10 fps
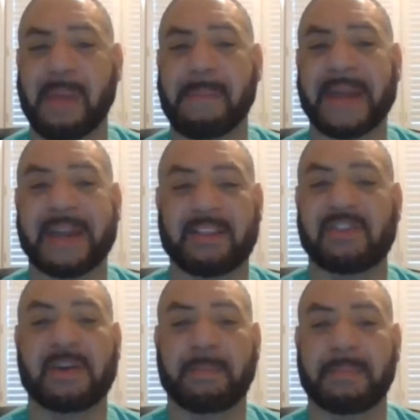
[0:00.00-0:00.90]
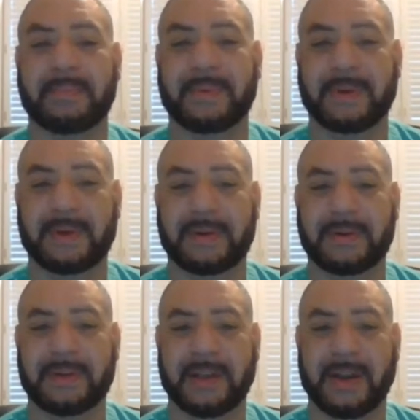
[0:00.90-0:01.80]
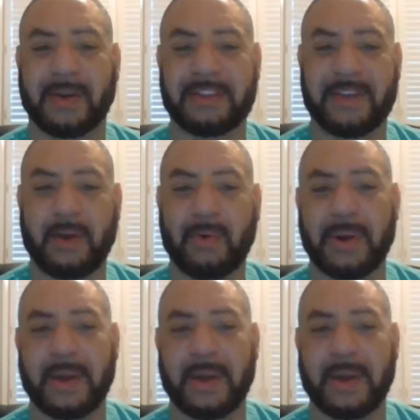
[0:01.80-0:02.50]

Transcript: than they might at the gym, and so.